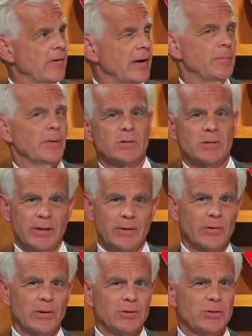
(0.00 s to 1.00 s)
5 minutes later
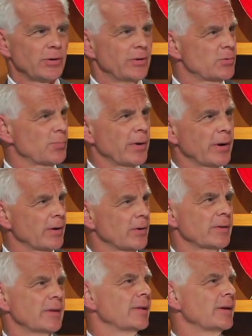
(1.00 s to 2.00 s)
they're on Jerry Springer,
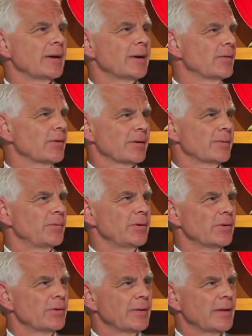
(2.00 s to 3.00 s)
and then they get on their
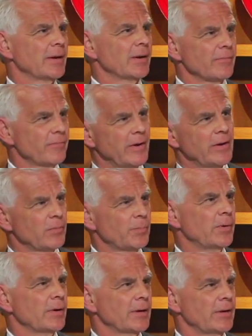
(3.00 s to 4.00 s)
computer, and they get on
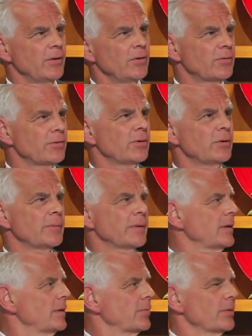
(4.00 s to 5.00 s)
Facebook and YouTube, and
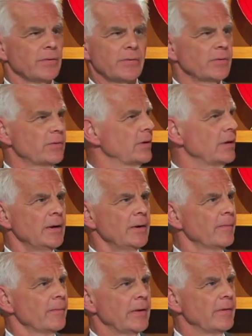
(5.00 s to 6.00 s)
then pretty soon
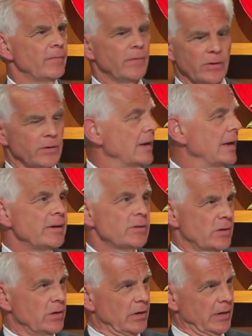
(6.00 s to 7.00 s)
their day's
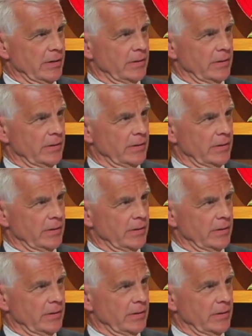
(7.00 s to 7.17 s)
gone.